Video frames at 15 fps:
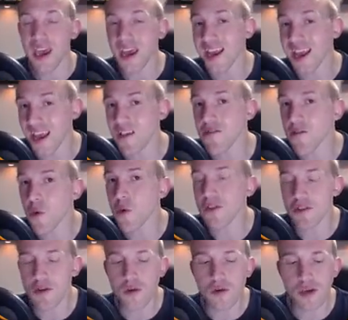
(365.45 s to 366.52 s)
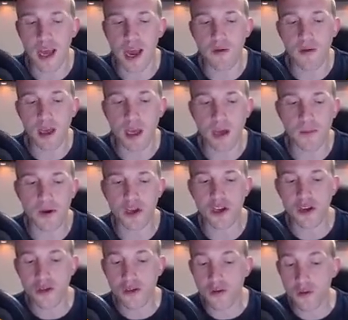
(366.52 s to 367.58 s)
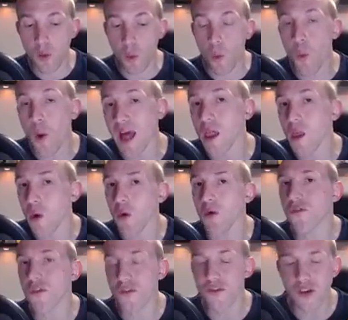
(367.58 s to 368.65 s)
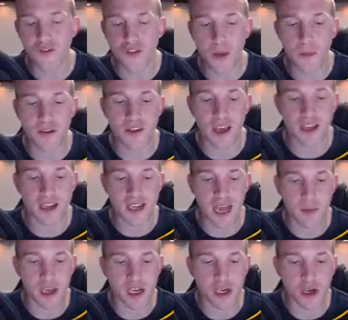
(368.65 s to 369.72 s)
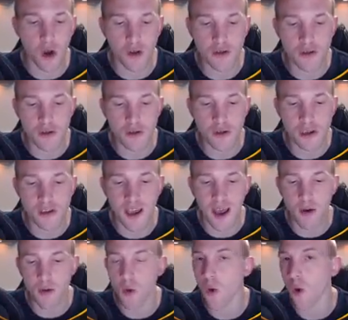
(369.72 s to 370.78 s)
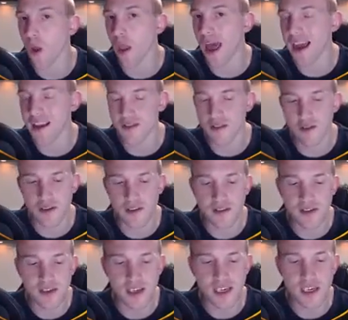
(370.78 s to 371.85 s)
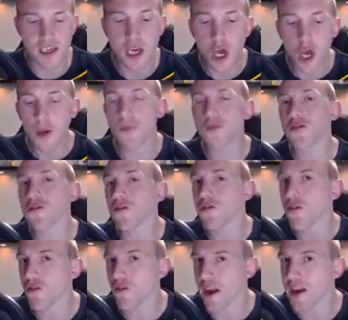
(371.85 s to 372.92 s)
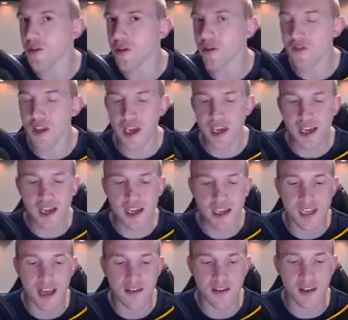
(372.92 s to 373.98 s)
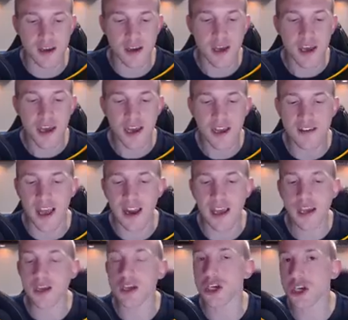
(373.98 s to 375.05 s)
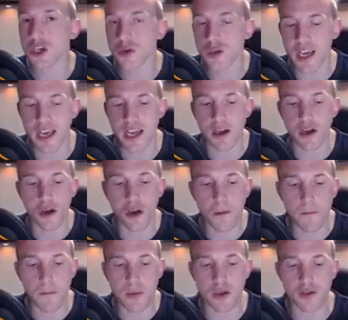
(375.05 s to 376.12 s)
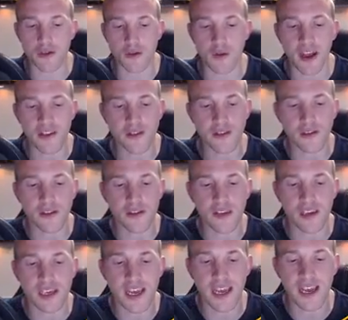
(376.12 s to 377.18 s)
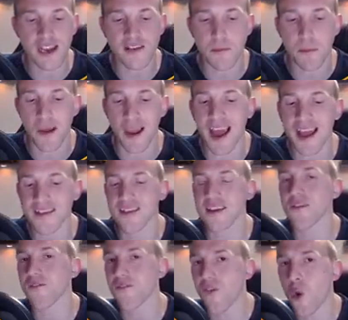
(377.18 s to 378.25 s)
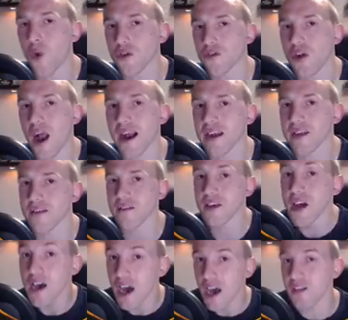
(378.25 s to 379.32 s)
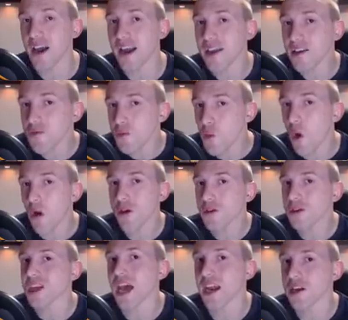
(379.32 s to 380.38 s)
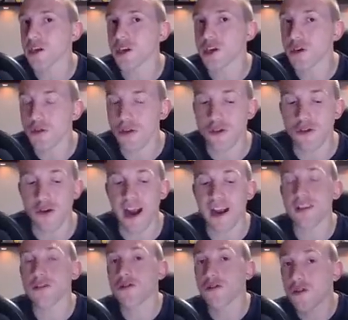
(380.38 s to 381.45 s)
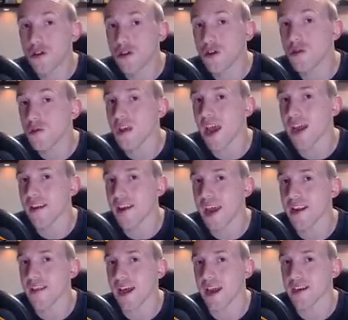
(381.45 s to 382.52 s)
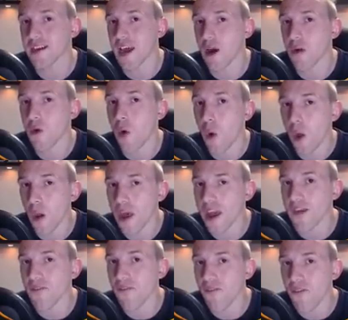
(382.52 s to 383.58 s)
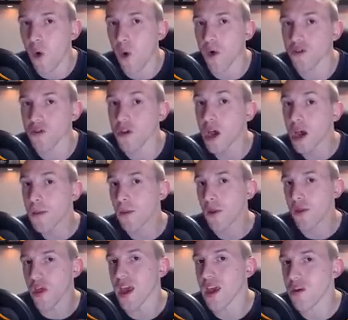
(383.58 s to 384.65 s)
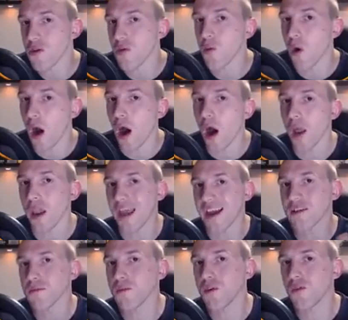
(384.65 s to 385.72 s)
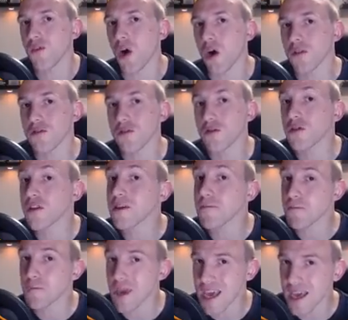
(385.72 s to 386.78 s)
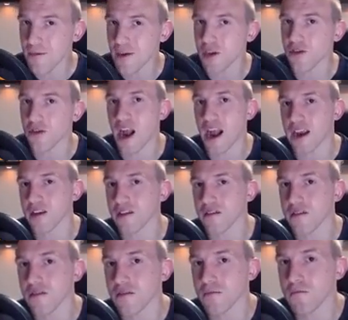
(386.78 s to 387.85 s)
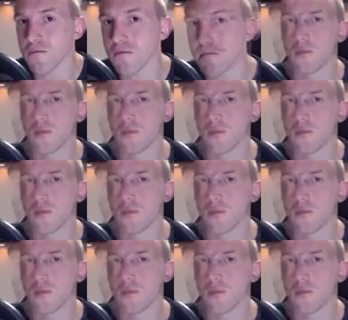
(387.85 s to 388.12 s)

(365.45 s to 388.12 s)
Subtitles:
It is going to go down here, but it does well over 50% damage onto the town hall, as you can see. But the strength of the Giga Tesla is that it can shoot in numbers. So as you can see, it is blasting 4 dragons, and that is what you tend to do. Your dragons do tend to get to that town hall in force, but there you are. Let's move on to the baby dragons.